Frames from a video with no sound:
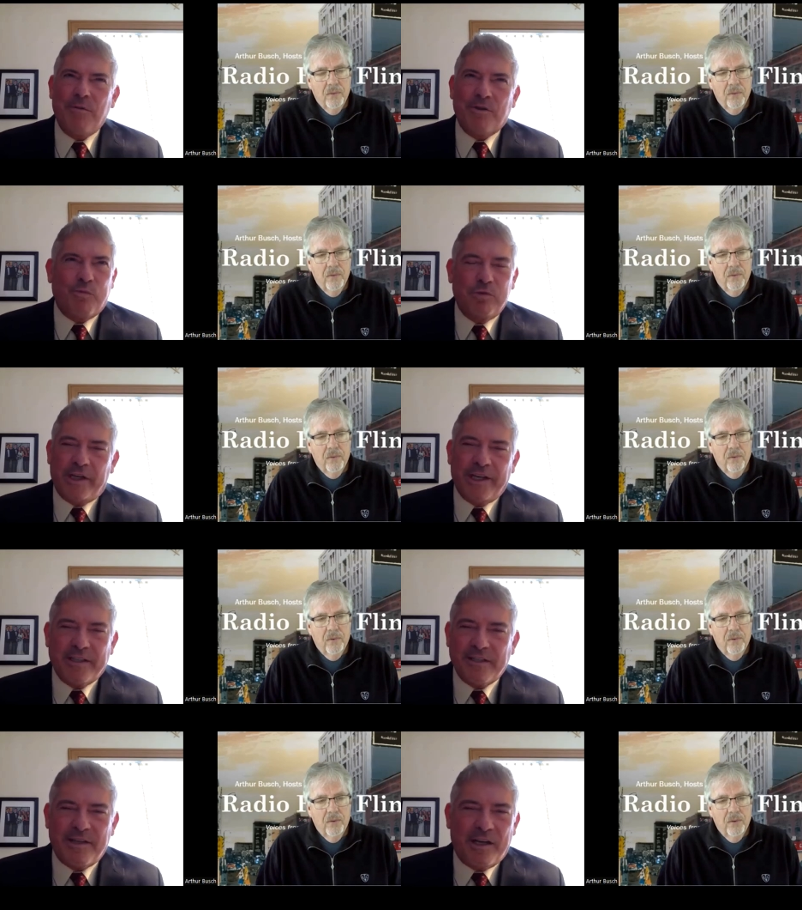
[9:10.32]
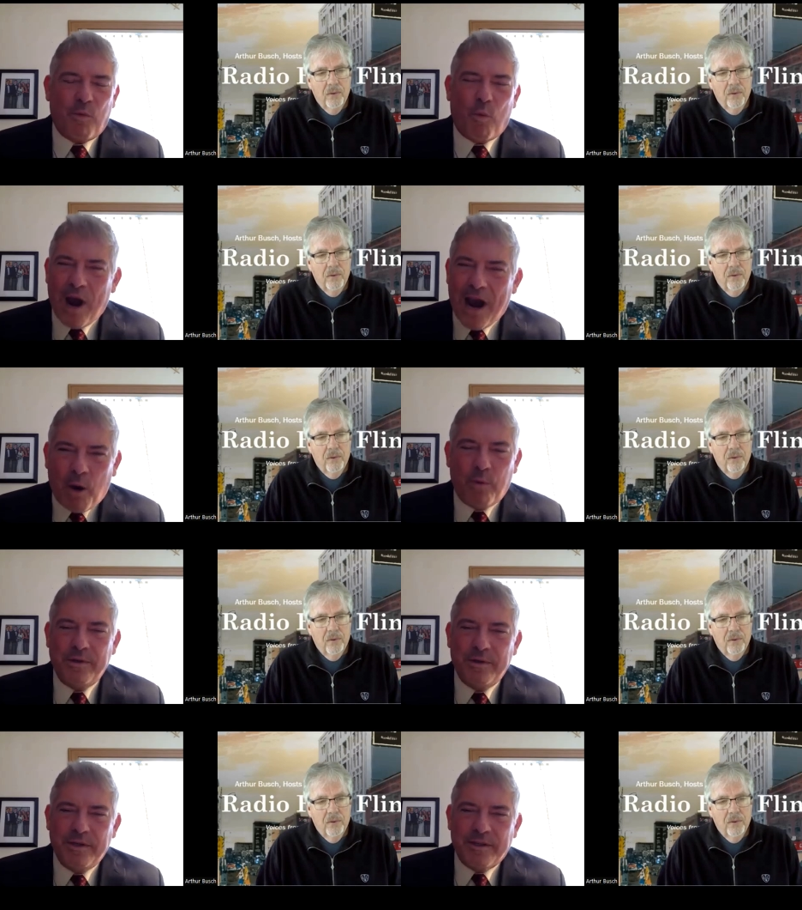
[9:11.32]
Speaker 1: was looking at this like, wow,
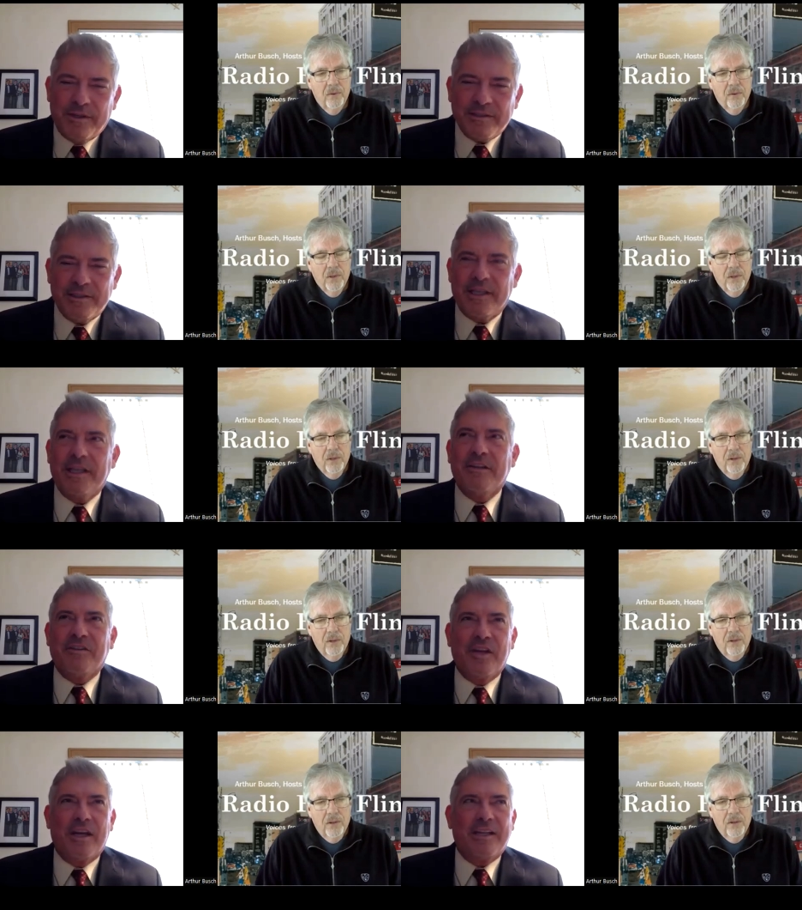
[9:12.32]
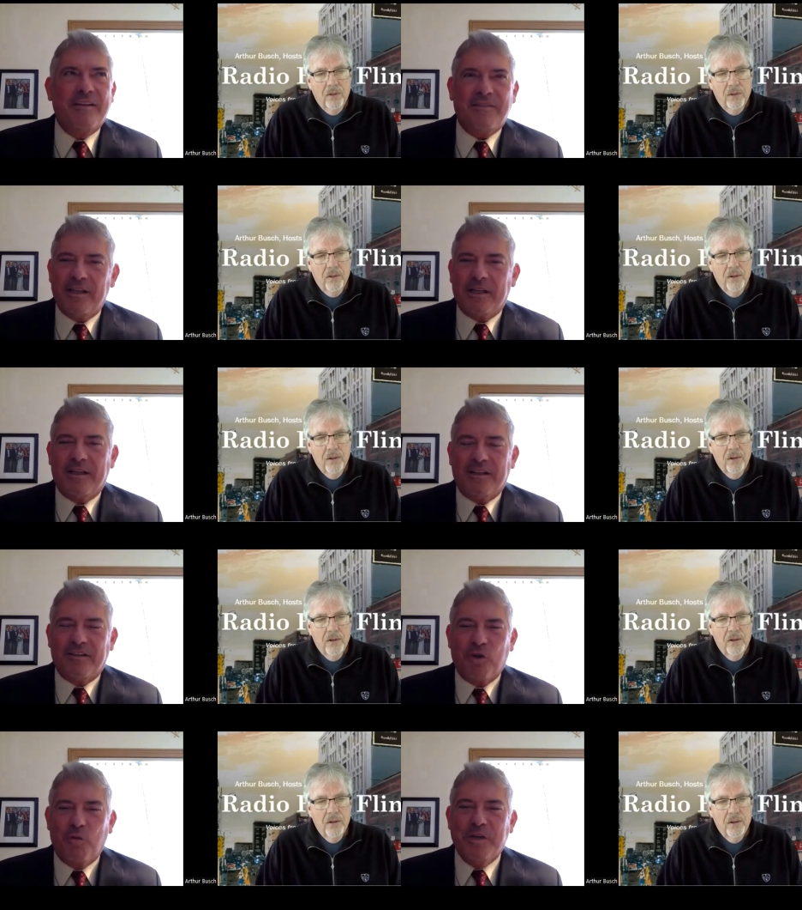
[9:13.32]
this thing is so
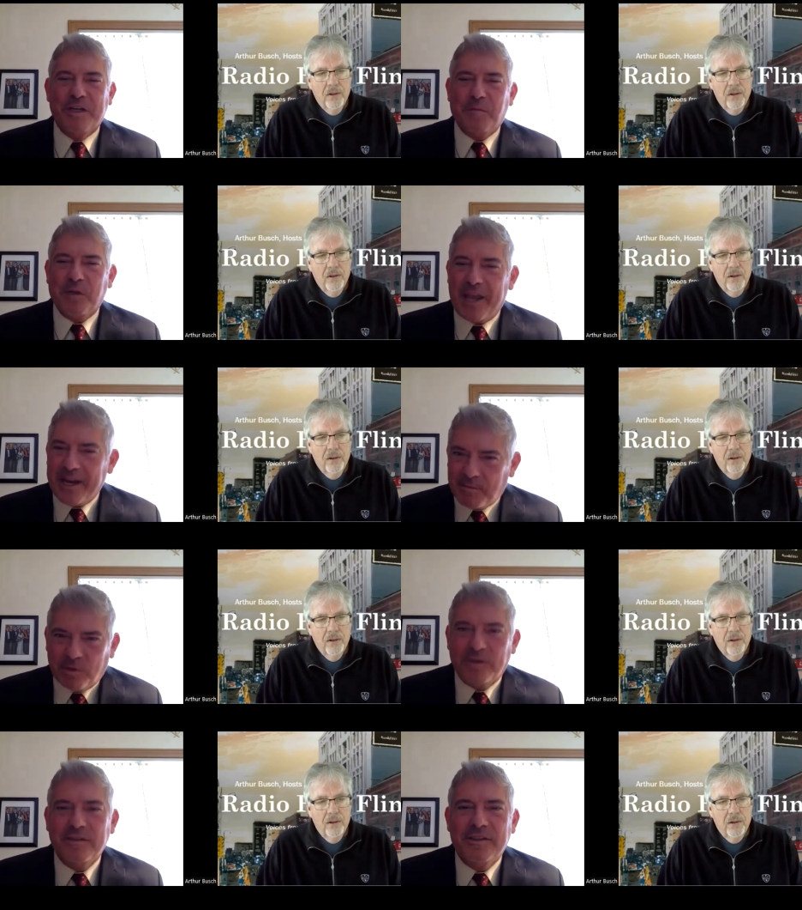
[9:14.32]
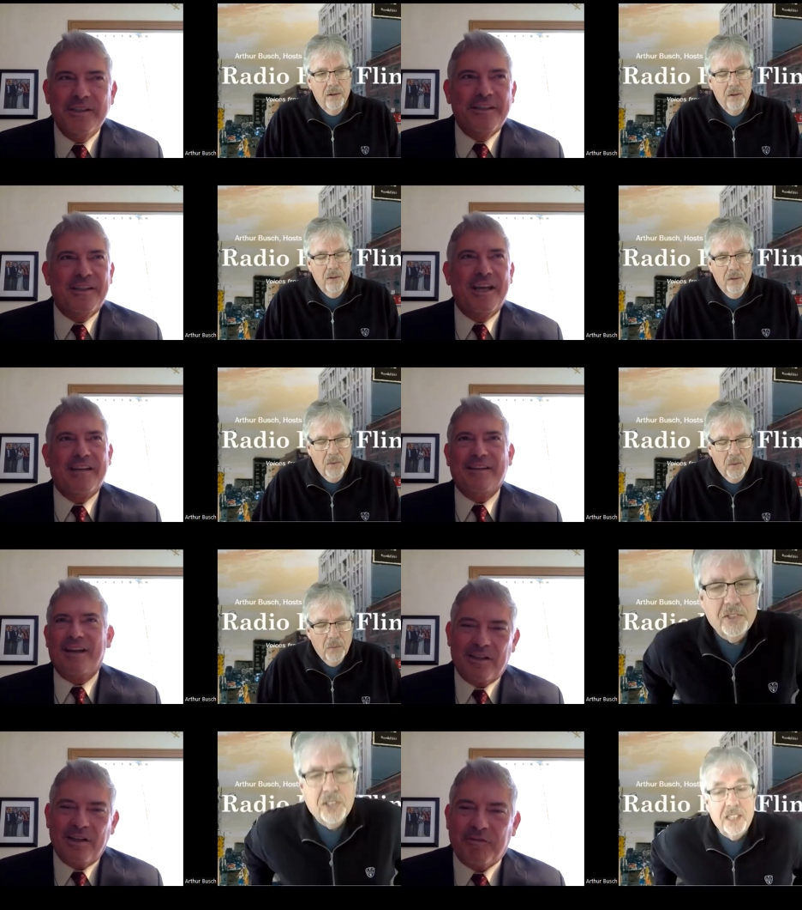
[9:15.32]
manipulatable that
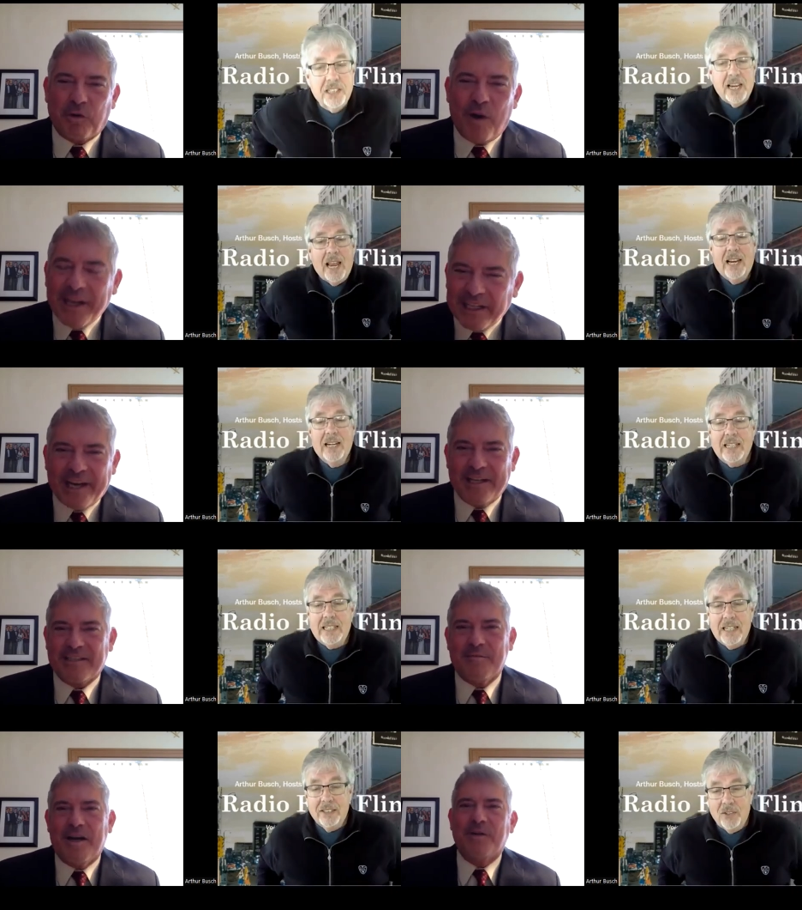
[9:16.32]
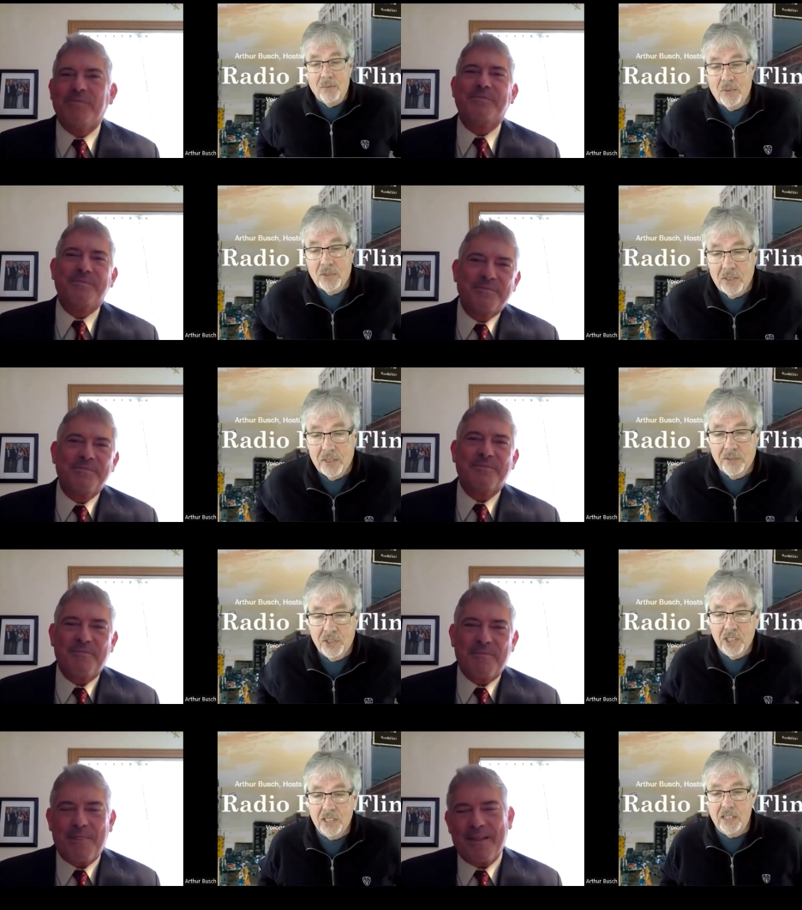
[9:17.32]
Speaker 2: it's almost as
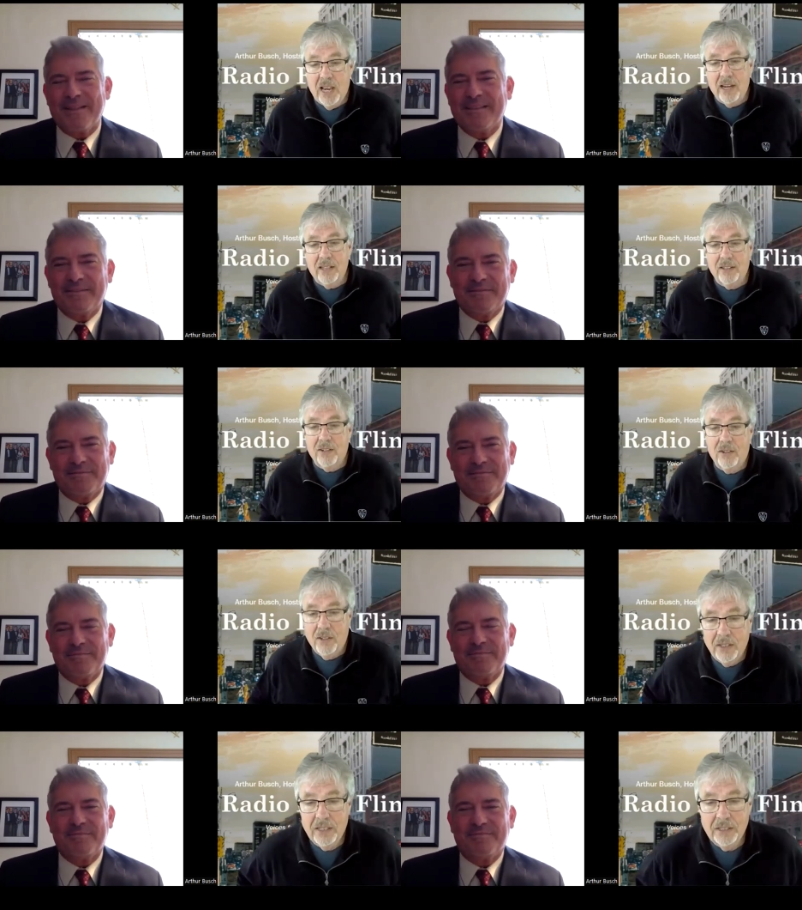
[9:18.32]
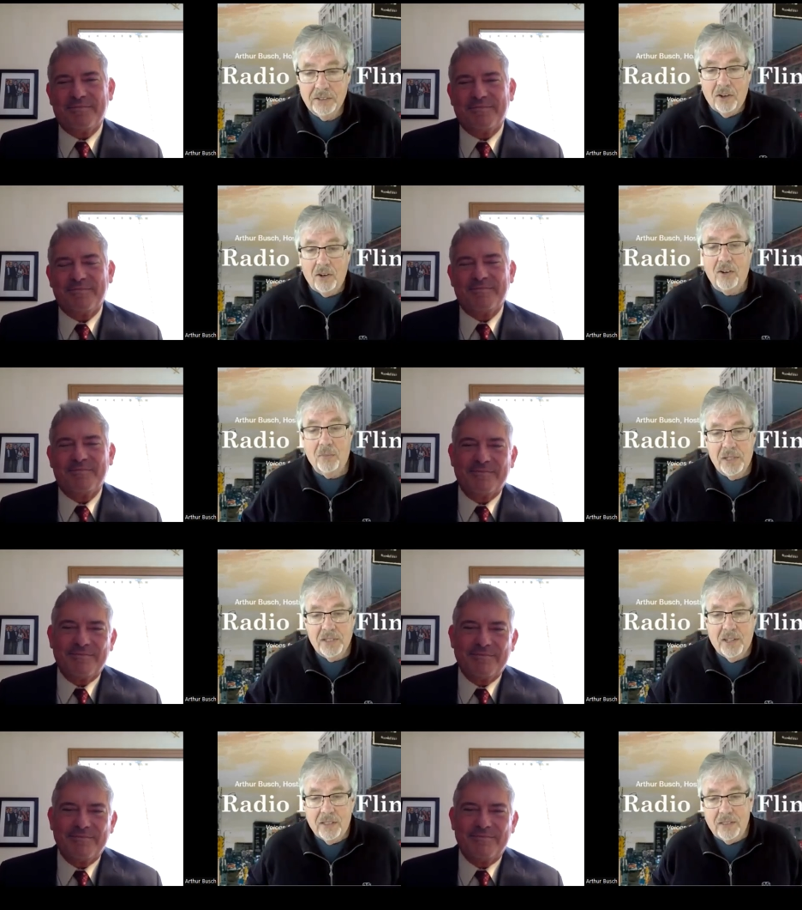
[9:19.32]
if she sat in the dark
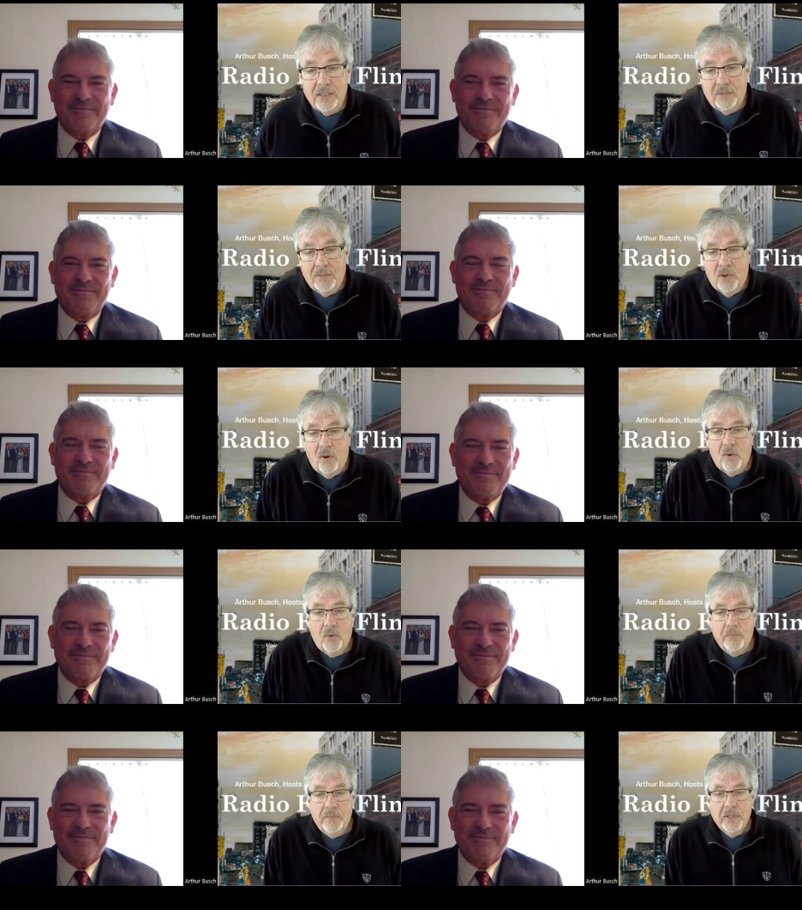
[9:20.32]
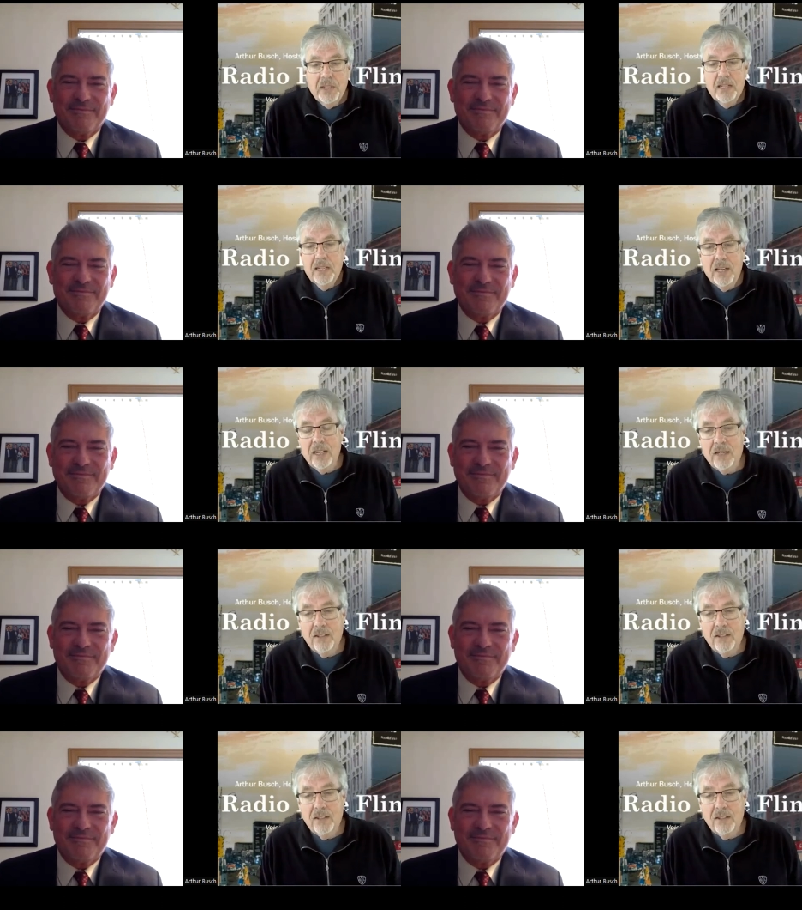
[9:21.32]
recesses of her home and